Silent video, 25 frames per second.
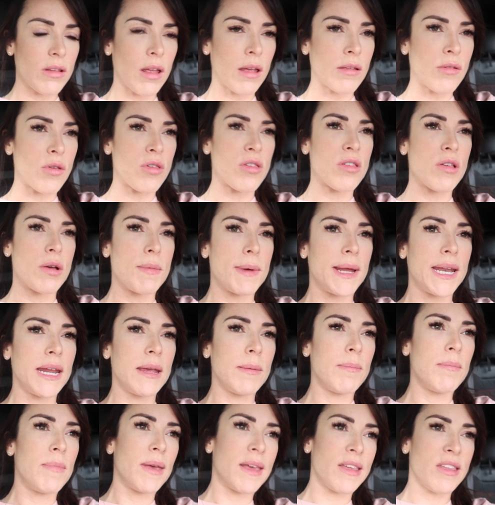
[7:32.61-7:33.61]
Like, there's so
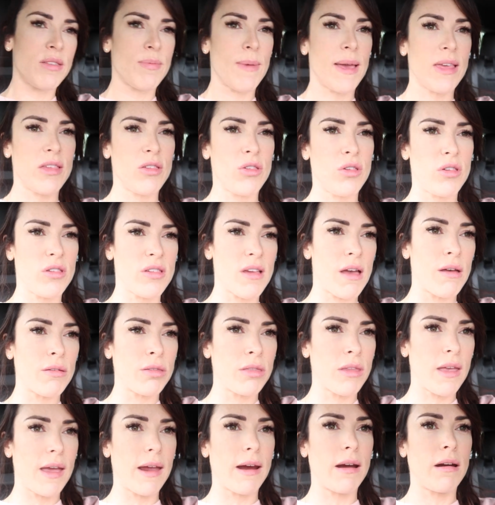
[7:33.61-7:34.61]
many mixed messages
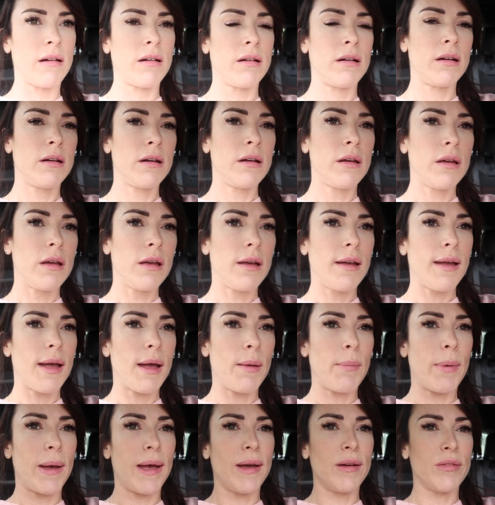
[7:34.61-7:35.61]
out there
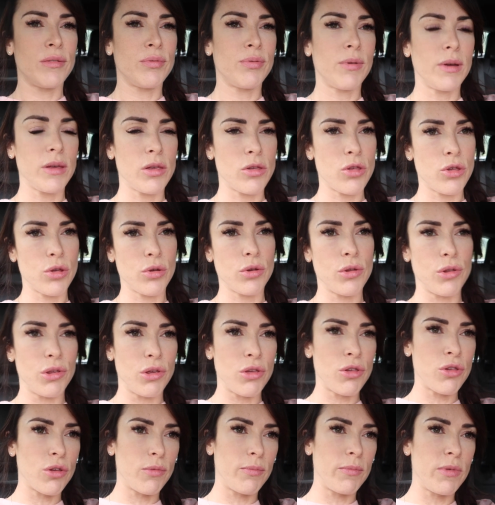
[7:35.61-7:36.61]
about what you should and
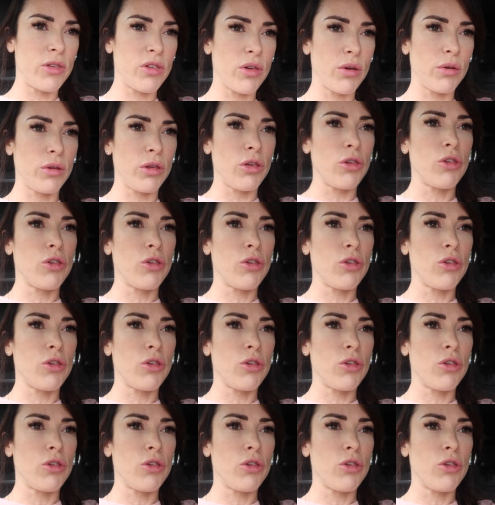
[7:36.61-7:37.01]
you shouldn't be doing.